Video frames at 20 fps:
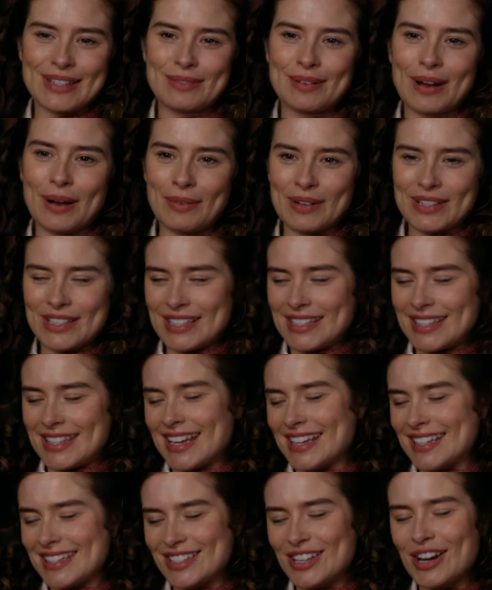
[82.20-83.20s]
as well, which is
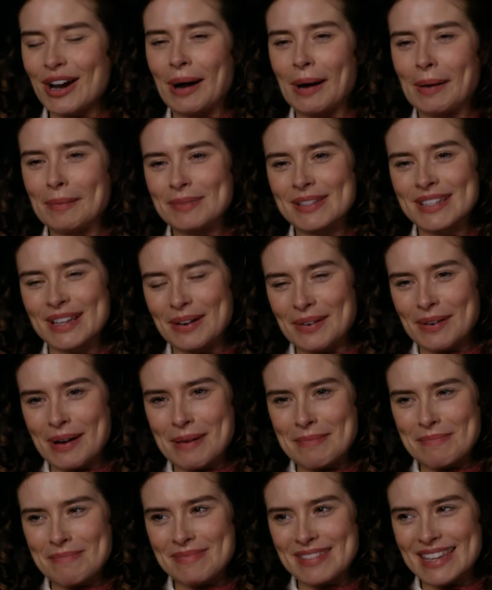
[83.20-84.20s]
his charm. So
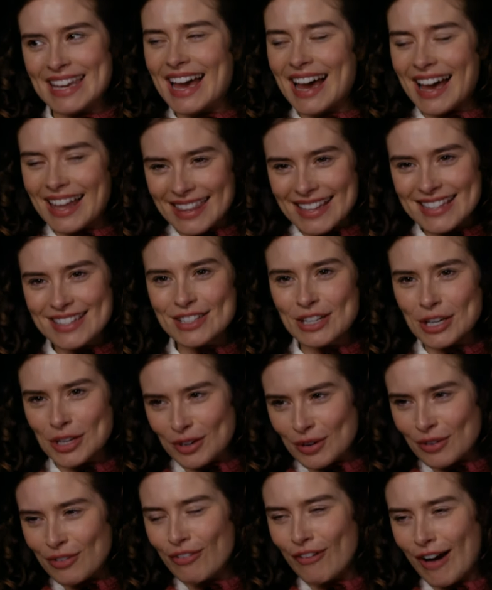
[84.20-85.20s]
um, yeah, there's
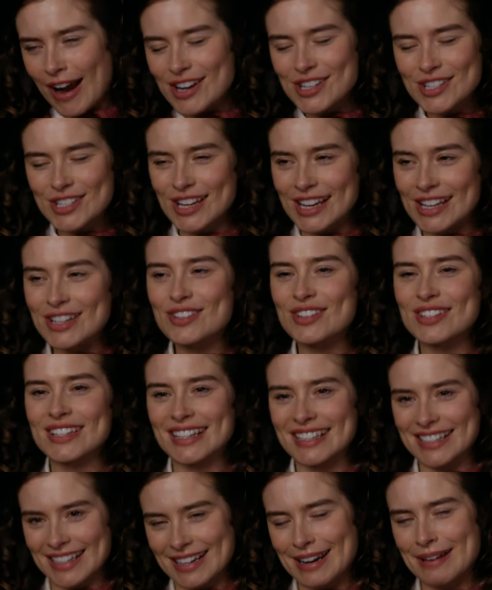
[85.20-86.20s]
new, fresh,
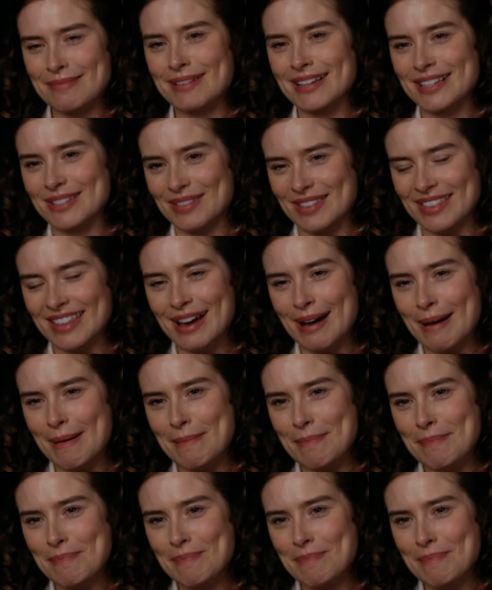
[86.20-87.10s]
interesting dynamics with that.